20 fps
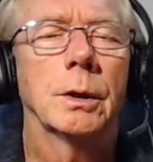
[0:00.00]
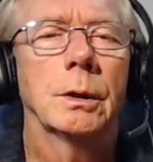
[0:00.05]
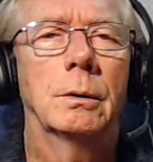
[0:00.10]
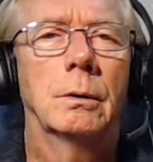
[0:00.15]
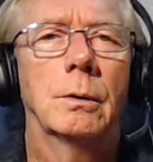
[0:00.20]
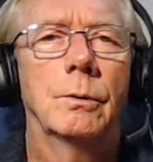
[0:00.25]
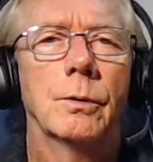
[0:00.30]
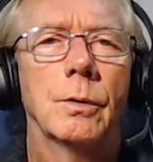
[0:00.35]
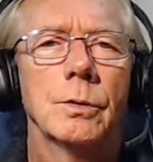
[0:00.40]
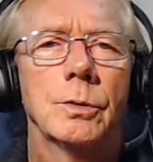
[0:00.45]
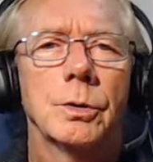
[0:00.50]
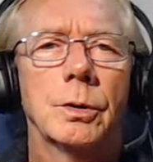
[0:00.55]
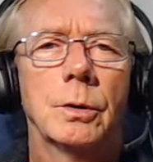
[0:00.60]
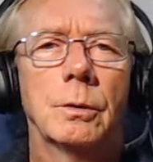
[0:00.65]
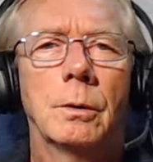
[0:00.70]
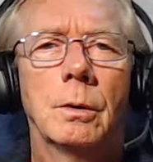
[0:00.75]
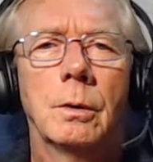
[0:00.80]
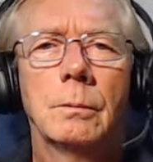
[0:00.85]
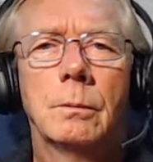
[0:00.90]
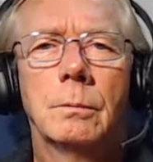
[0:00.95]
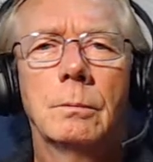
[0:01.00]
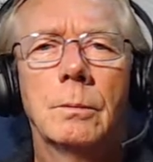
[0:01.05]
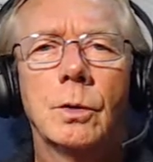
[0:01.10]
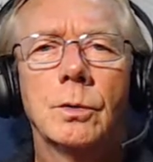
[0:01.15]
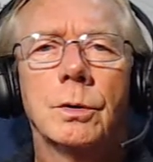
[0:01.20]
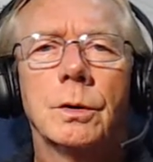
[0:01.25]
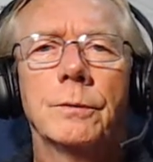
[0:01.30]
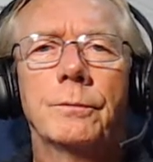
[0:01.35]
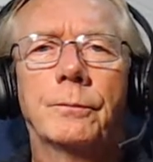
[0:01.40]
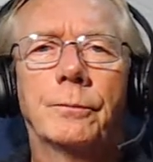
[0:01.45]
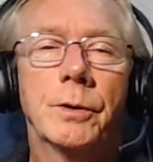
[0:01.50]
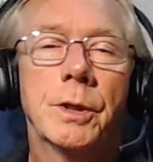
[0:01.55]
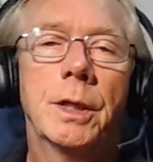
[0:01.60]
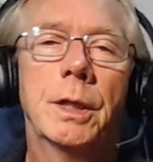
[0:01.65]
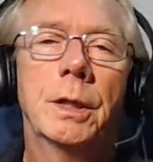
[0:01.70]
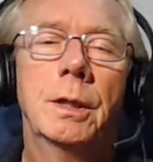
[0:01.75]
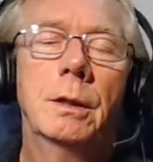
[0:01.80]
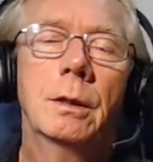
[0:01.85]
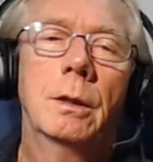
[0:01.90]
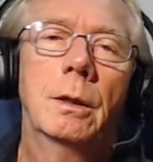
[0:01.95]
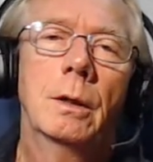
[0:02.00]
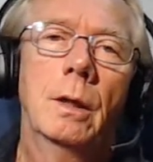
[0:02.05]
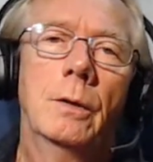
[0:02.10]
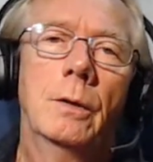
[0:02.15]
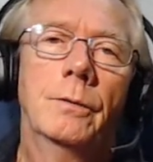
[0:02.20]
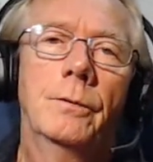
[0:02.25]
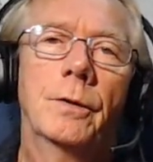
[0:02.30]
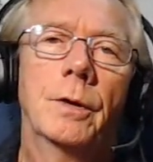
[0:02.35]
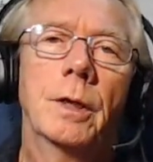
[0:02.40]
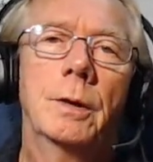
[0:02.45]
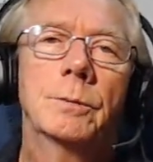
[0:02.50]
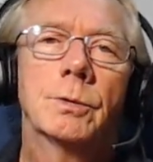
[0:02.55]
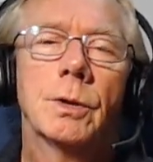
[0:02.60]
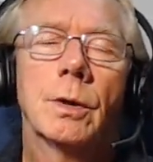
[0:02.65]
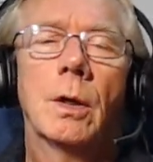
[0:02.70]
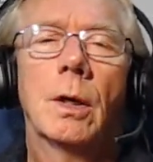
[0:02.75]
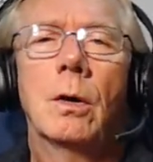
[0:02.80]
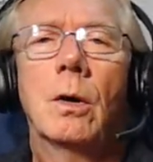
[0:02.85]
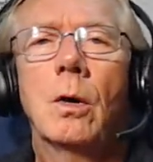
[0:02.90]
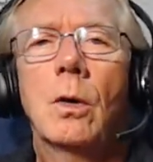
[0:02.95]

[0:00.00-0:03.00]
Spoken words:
and those are mostly free themes.